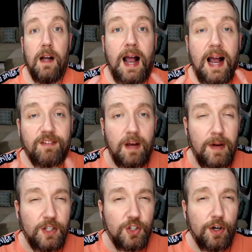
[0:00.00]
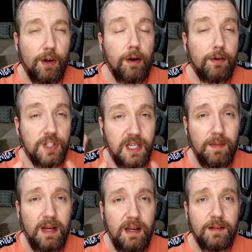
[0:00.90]
as I mentioned earlier,
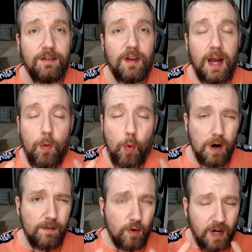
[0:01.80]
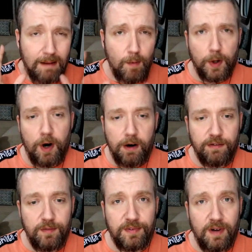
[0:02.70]
Tim is a wonderful comic book
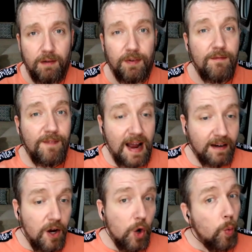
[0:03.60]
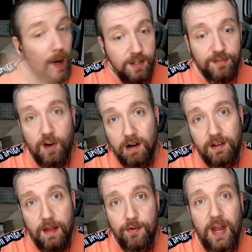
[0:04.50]
artist himself. In fact, we just talked
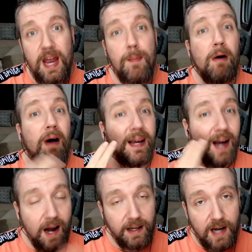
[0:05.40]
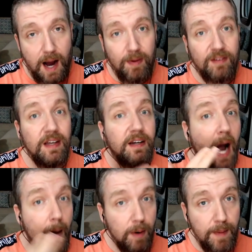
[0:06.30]
the other day about iconic comics in
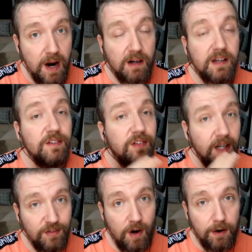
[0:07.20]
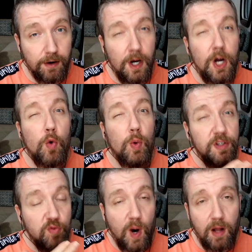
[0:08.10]
common America, his Kickstarter, which
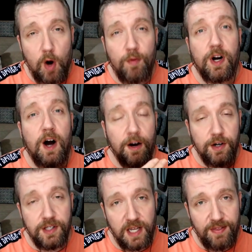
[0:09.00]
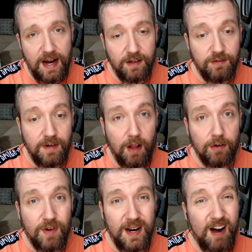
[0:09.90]
is well over
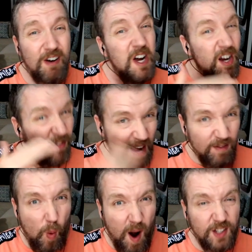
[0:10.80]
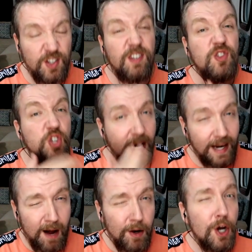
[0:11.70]
$110,000 right now. If you haven't watched this, check it
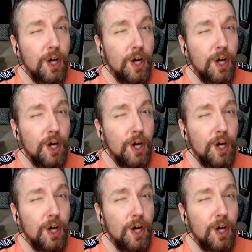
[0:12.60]
out.